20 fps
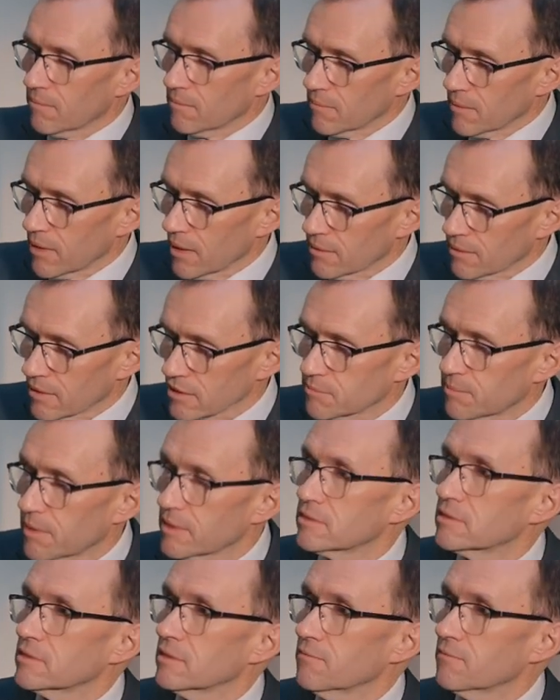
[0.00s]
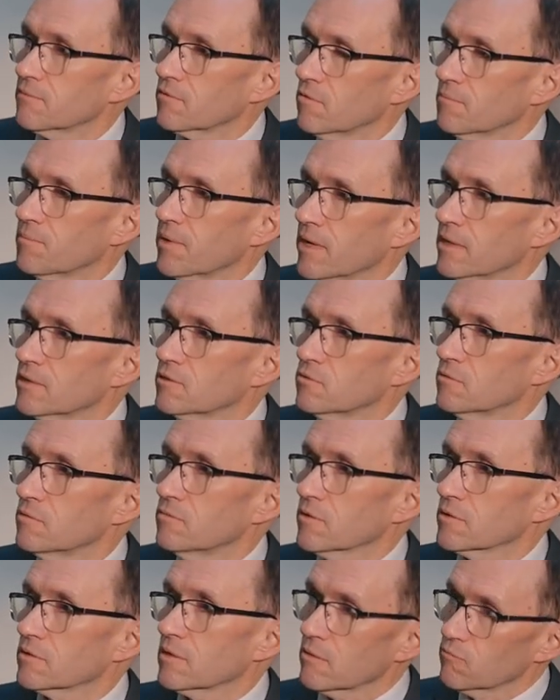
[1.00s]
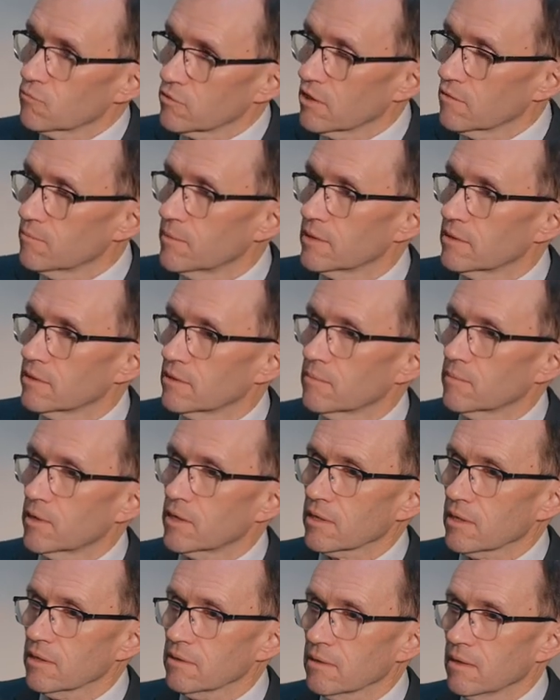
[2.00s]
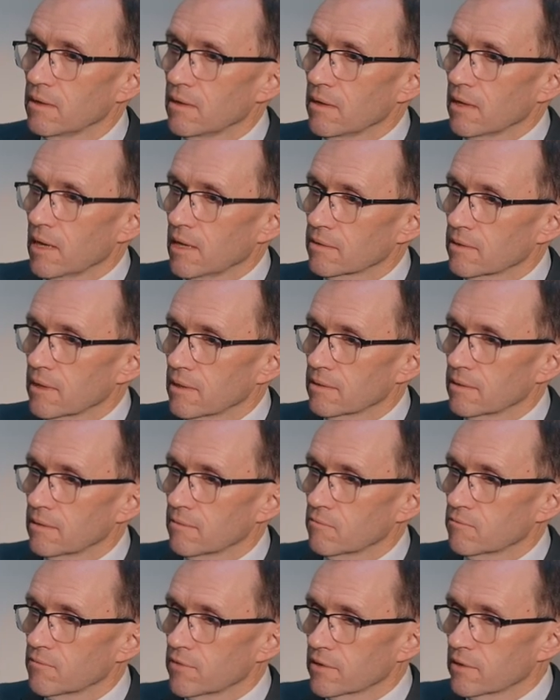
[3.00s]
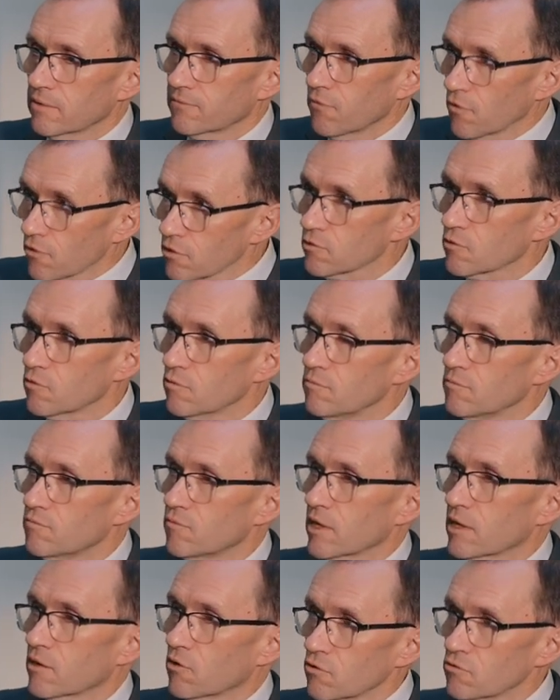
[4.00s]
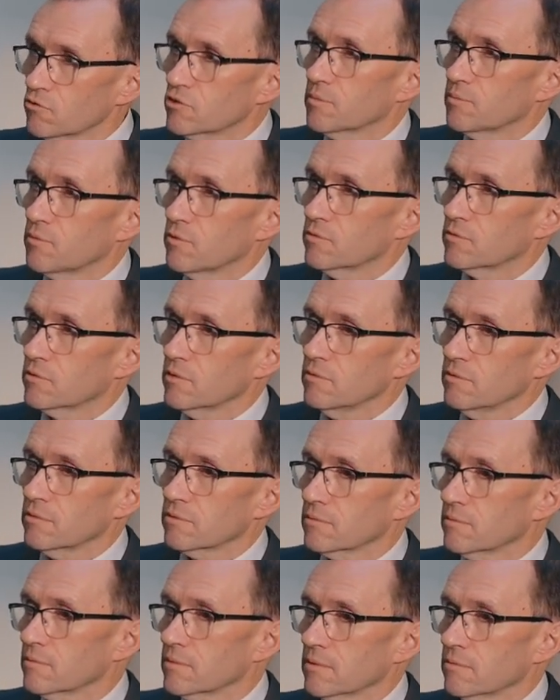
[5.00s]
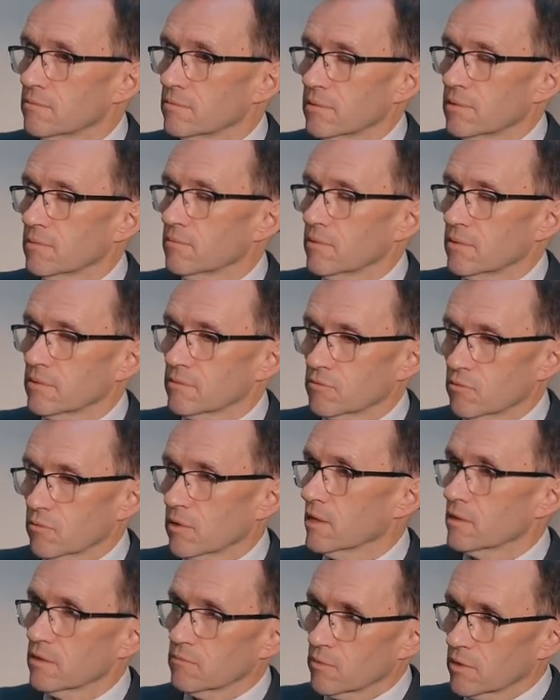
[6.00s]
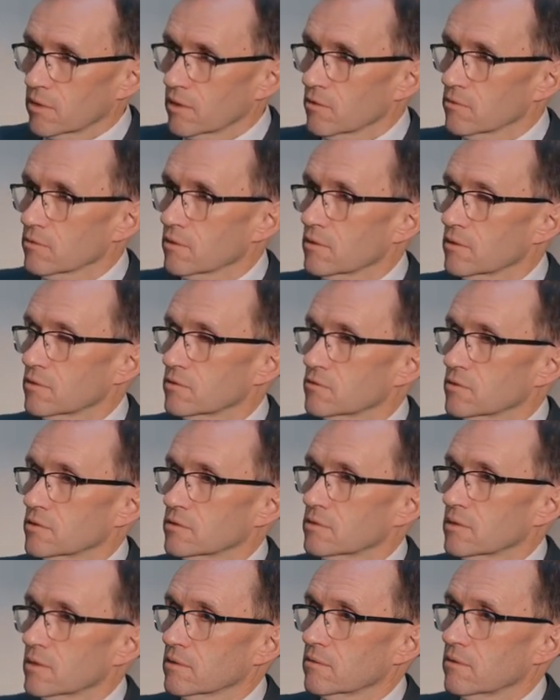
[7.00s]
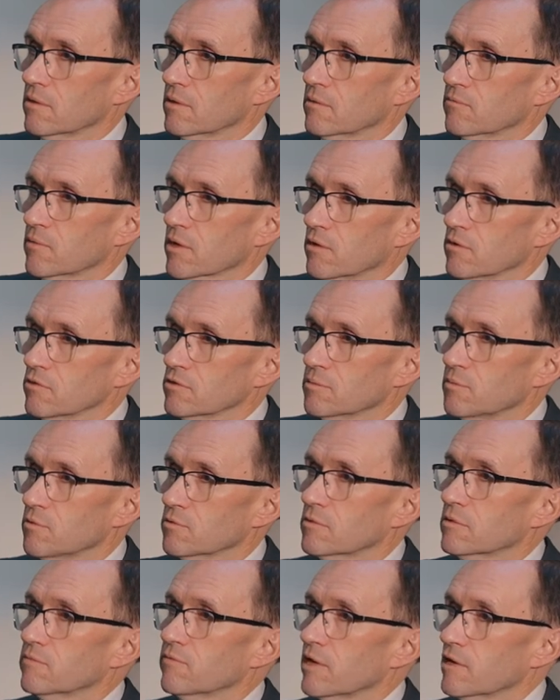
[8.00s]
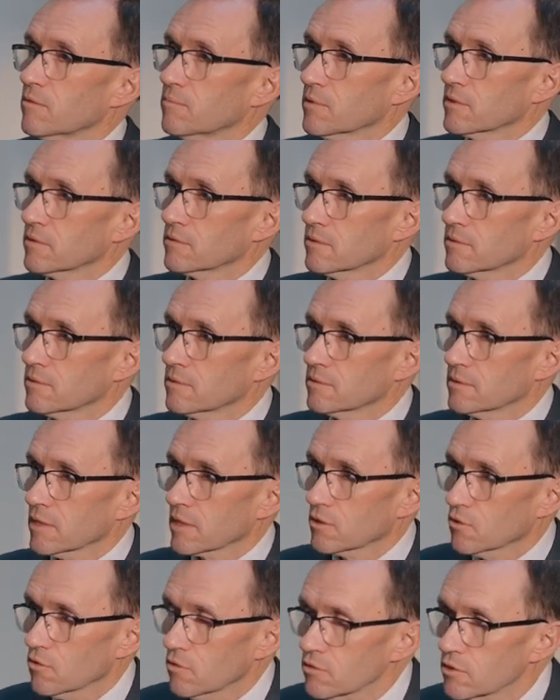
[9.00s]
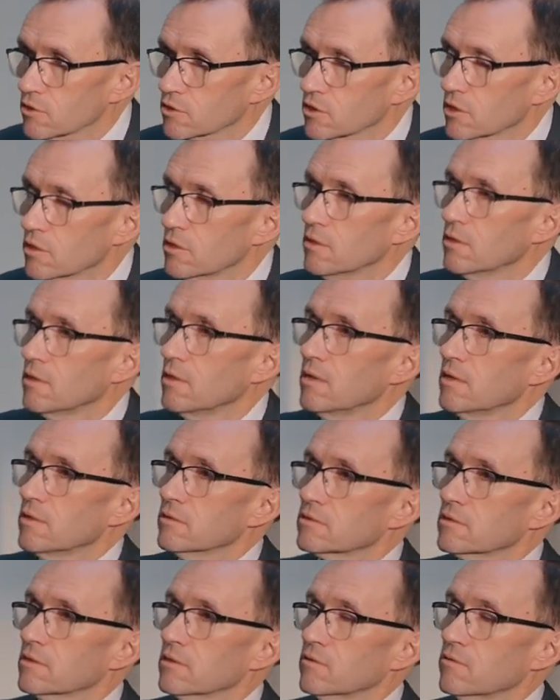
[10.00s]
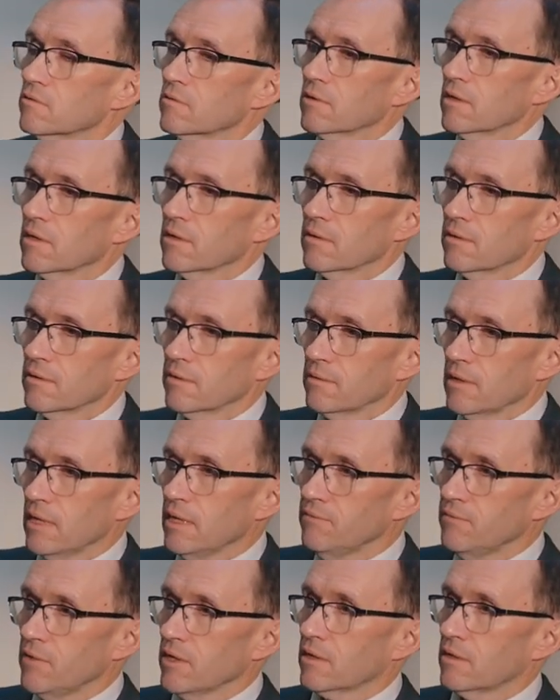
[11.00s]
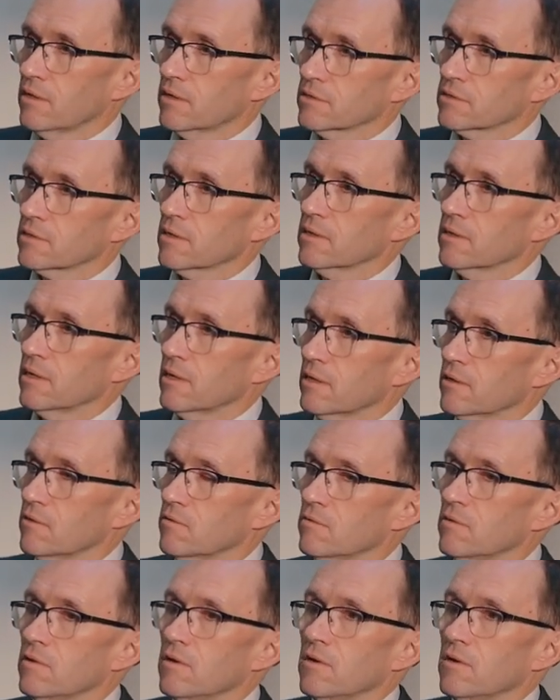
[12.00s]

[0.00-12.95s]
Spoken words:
inexpensive compared to what they would have been in the market. And then with the volume, we contributed together with the other countries that, you know, we contributed to developing the technology. So EV cars are now